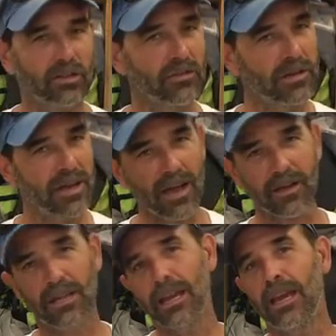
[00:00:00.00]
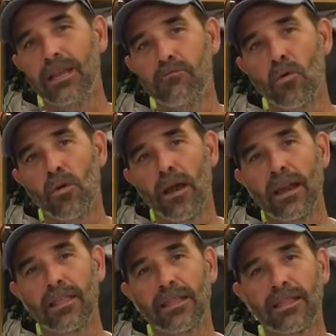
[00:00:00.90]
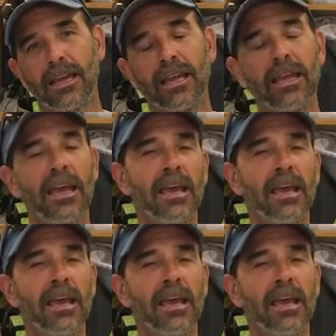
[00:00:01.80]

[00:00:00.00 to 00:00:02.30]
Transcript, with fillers: You're not going to get any more out of that thing.